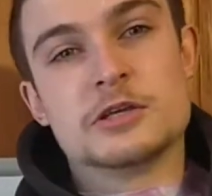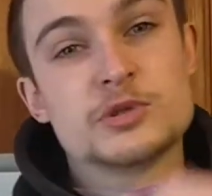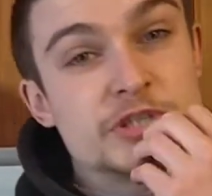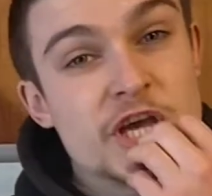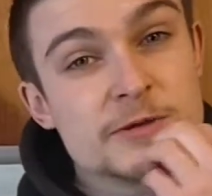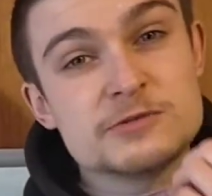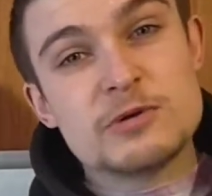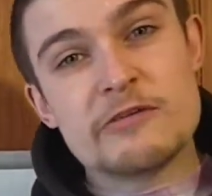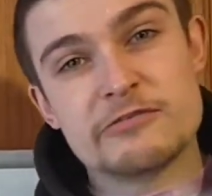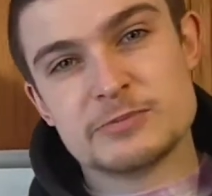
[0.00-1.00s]
So in terms
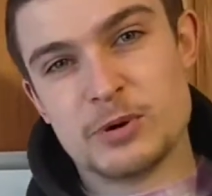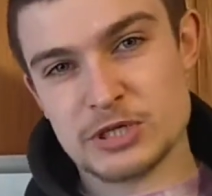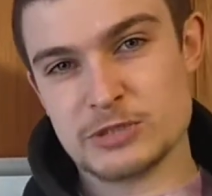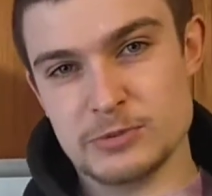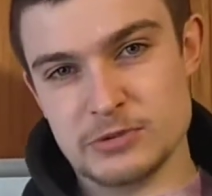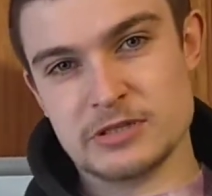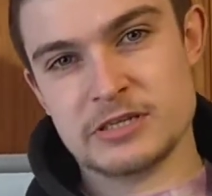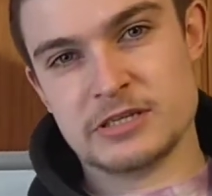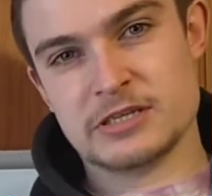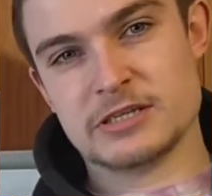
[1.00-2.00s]
of whether it's possible,
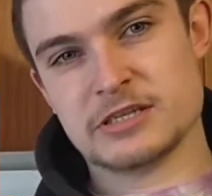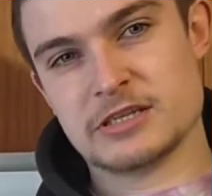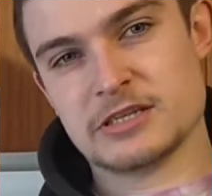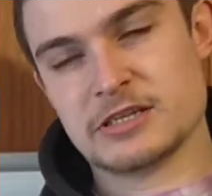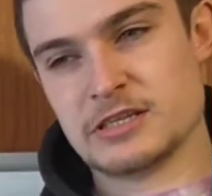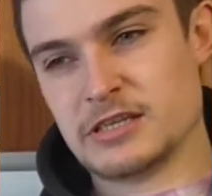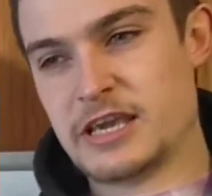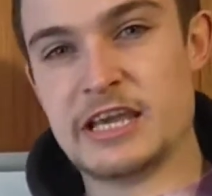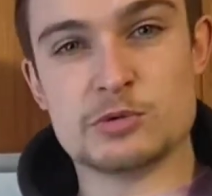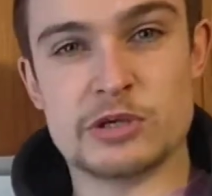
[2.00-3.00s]

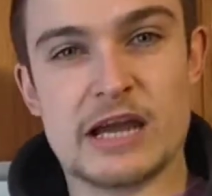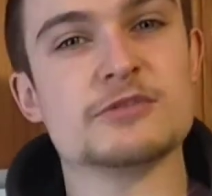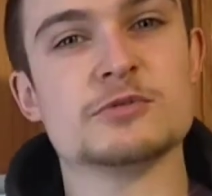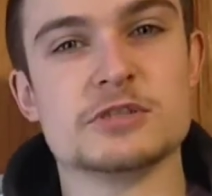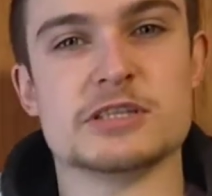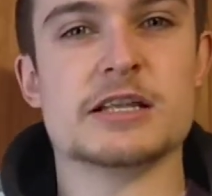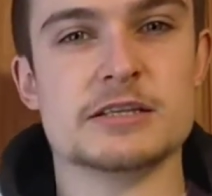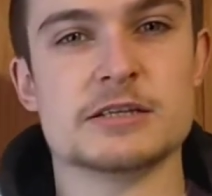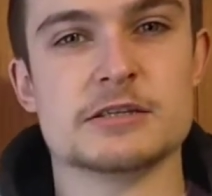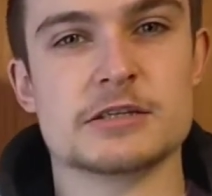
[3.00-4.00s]
here's what you have to understand.
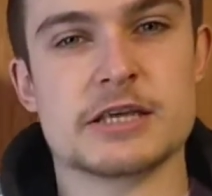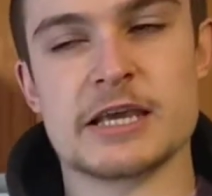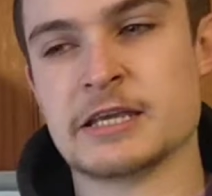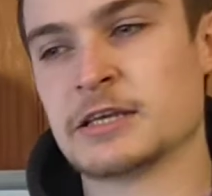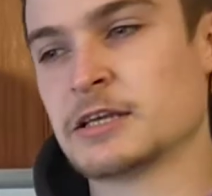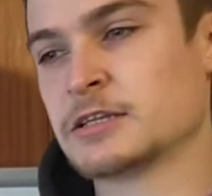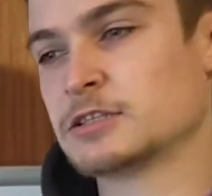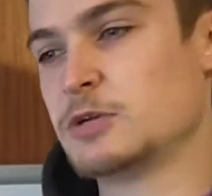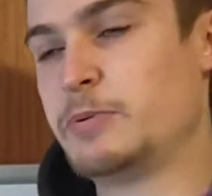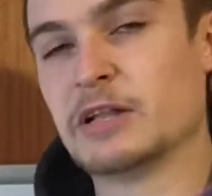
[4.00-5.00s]
Okay,
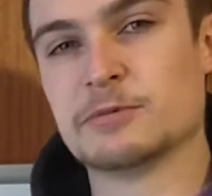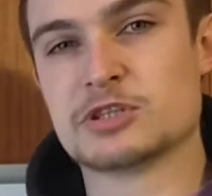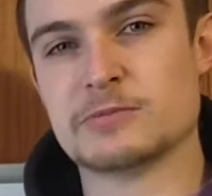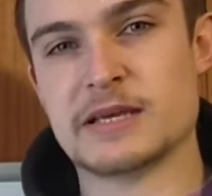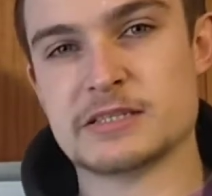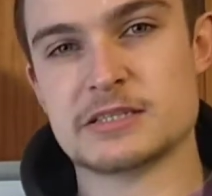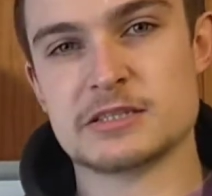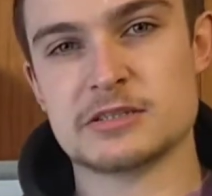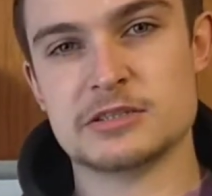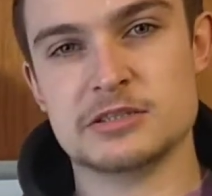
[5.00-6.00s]
to build muscle mass,
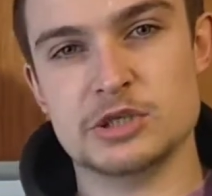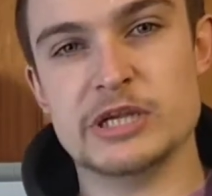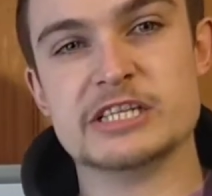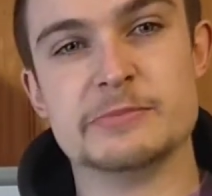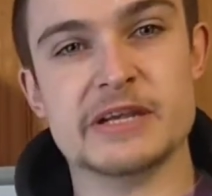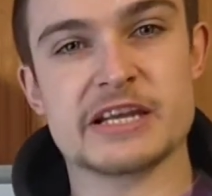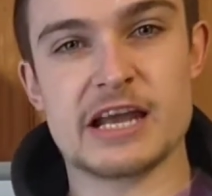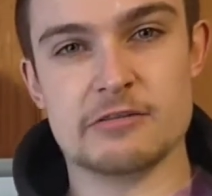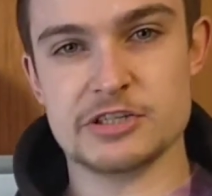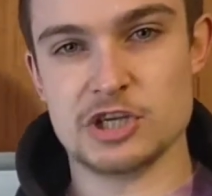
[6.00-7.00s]
you need to be in a
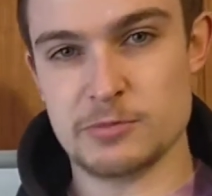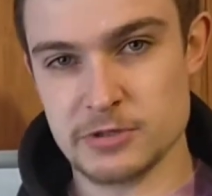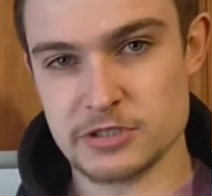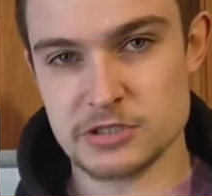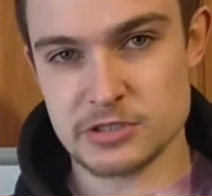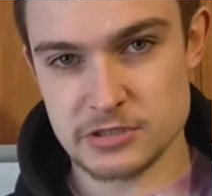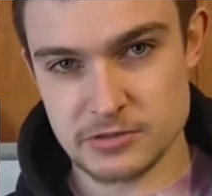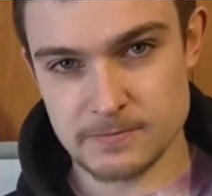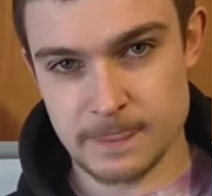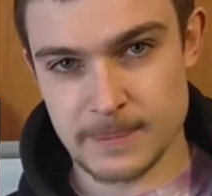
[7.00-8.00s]
calorie surplus.
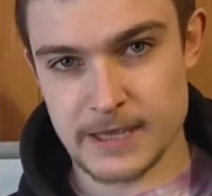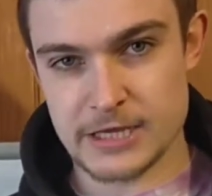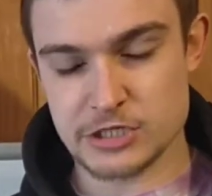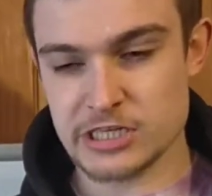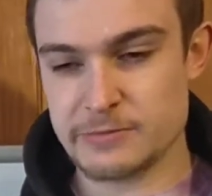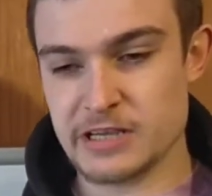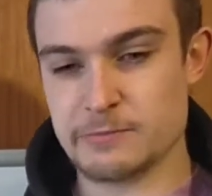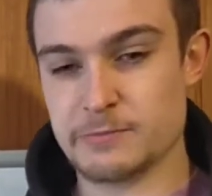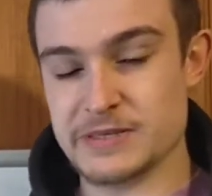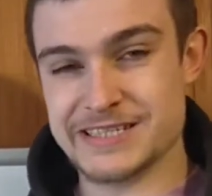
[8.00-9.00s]
Okay, so you need to be in
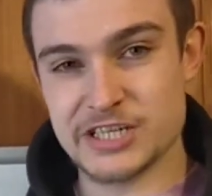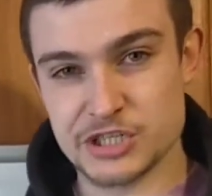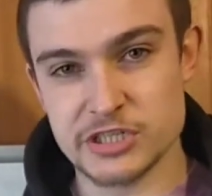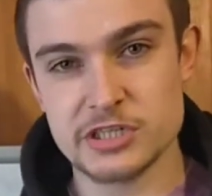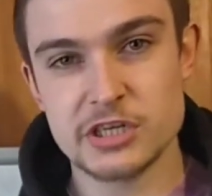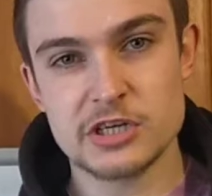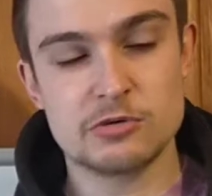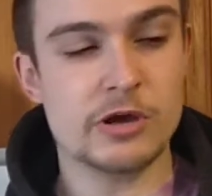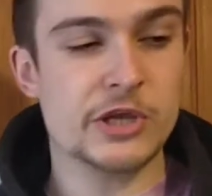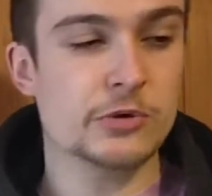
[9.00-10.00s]
a position
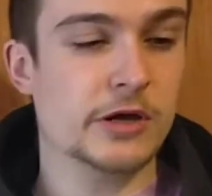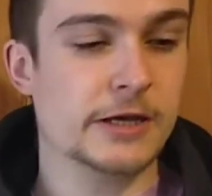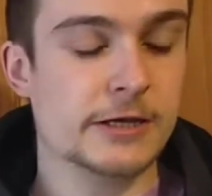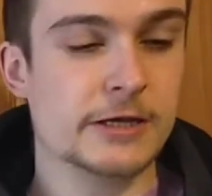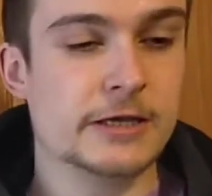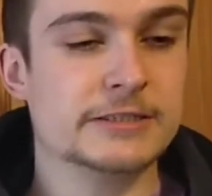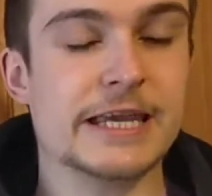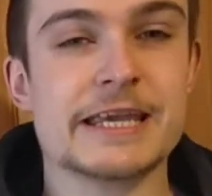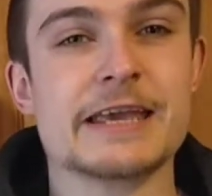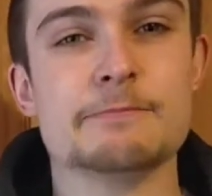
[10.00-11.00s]
where you are
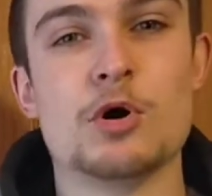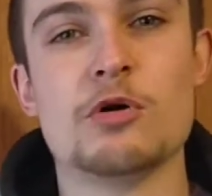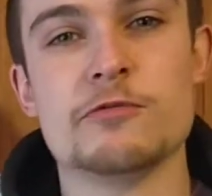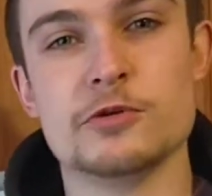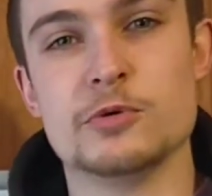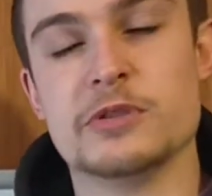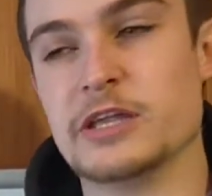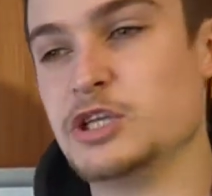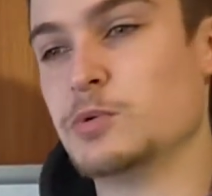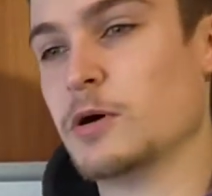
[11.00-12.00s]
taking in more food
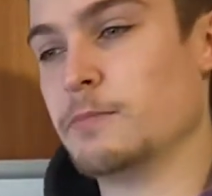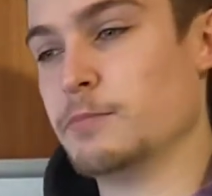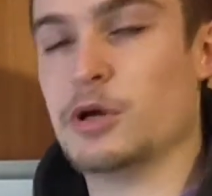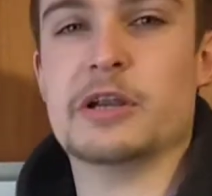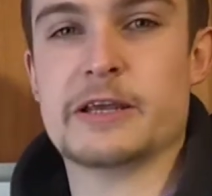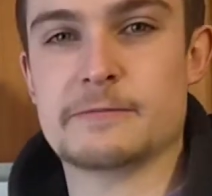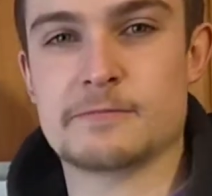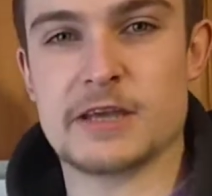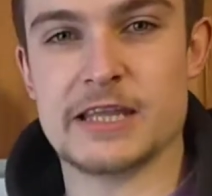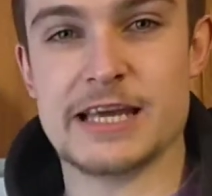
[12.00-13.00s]
than you are burning.
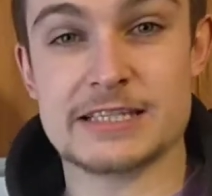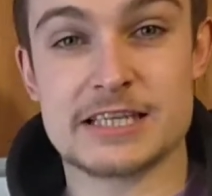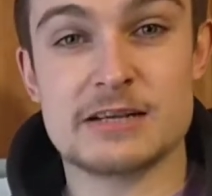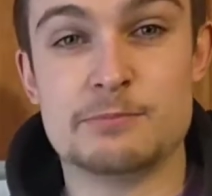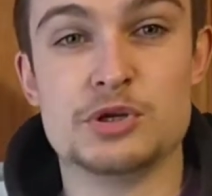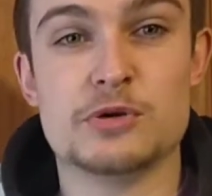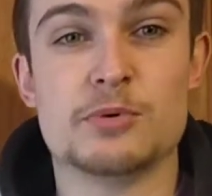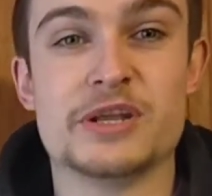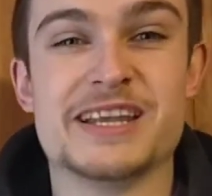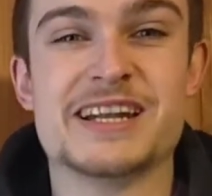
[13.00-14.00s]
Okay, that's going to put your
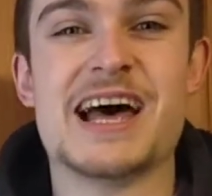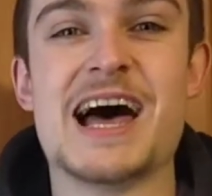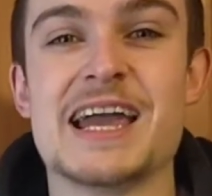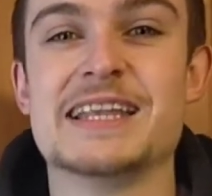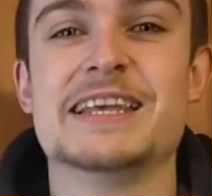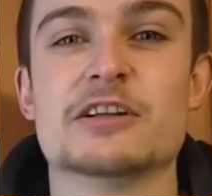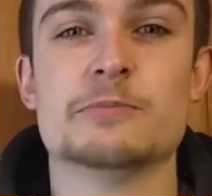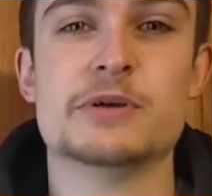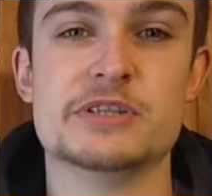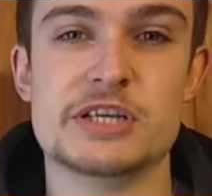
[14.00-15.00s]
body in an ideal
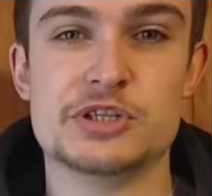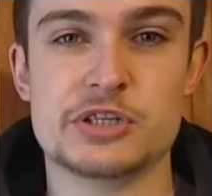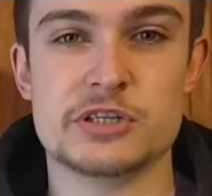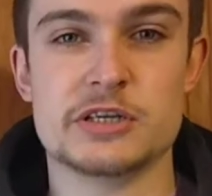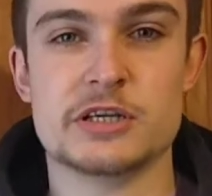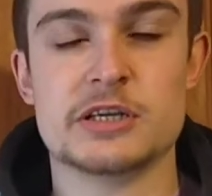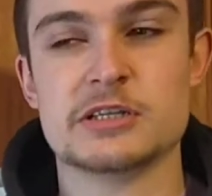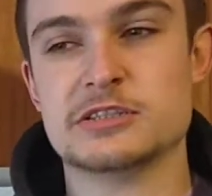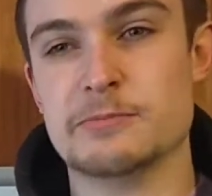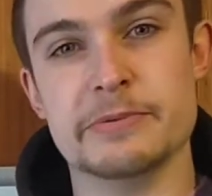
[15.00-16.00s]
position
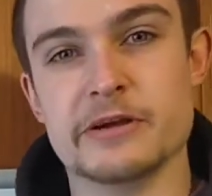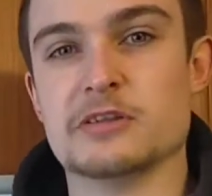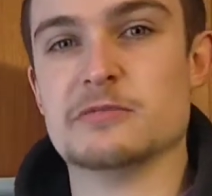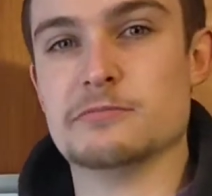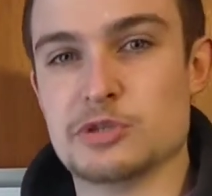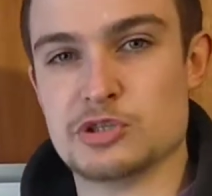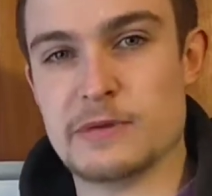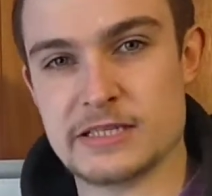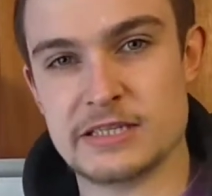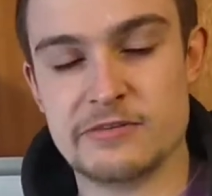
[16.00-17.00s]
to build muscle
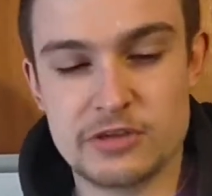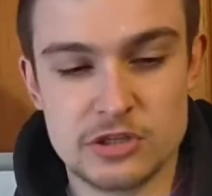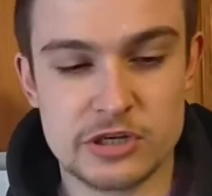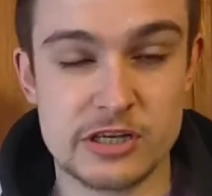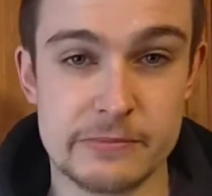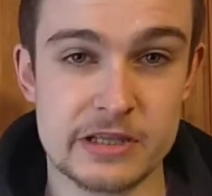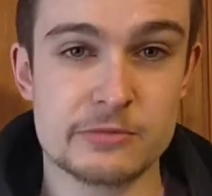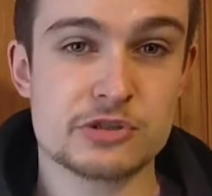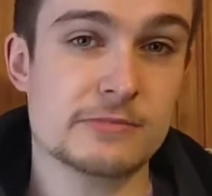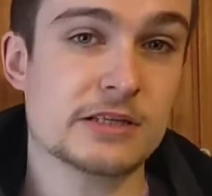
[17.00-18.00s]
mass if you're looking to
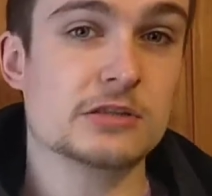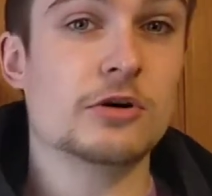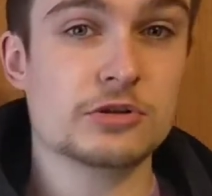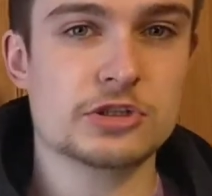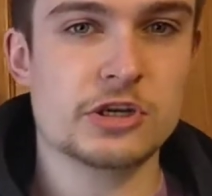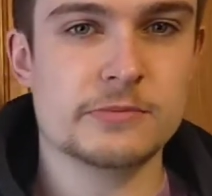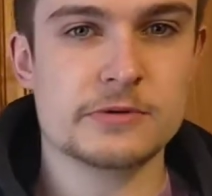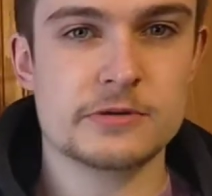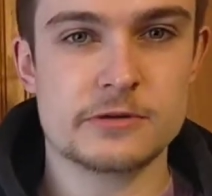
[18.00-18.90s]
build muscle mass long term.